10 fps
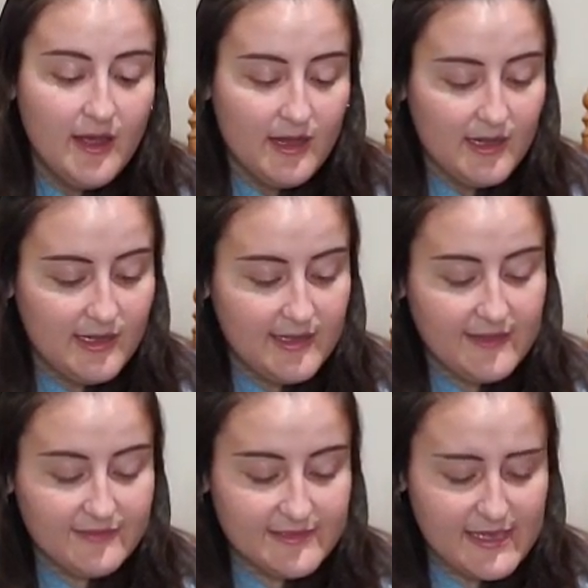In
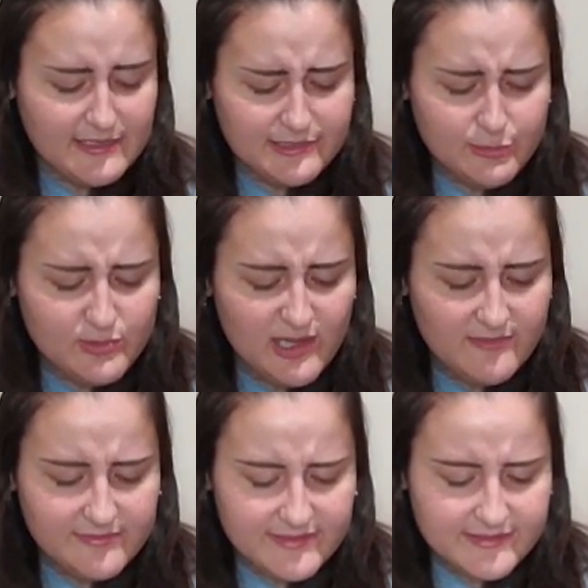case you love
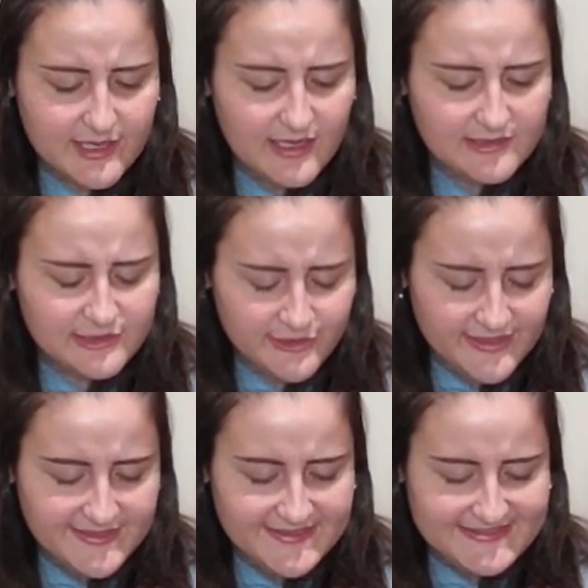this color,
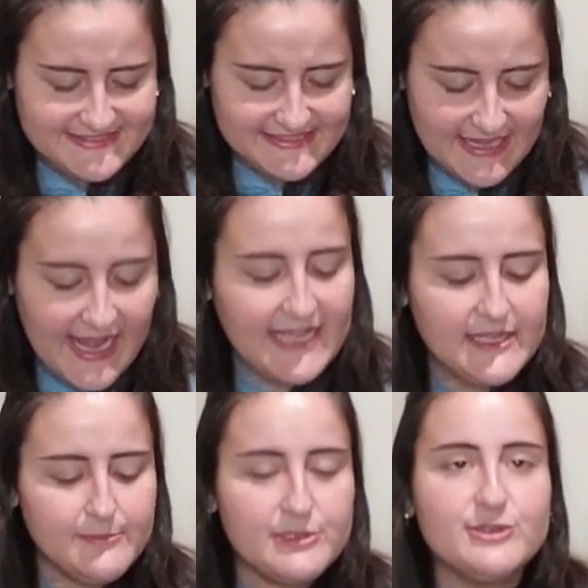it is sky
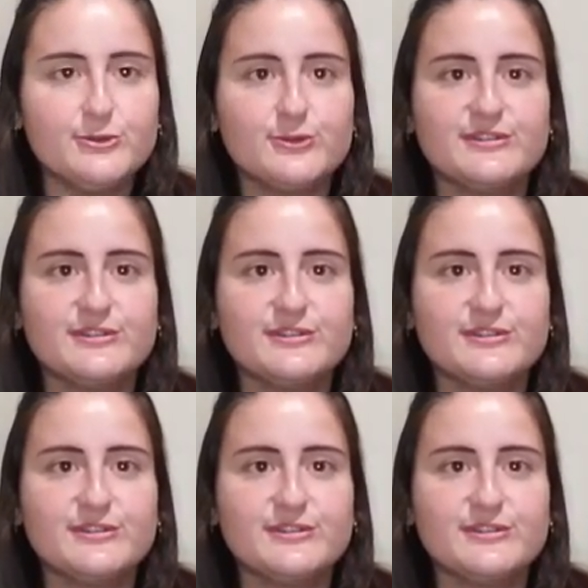blue.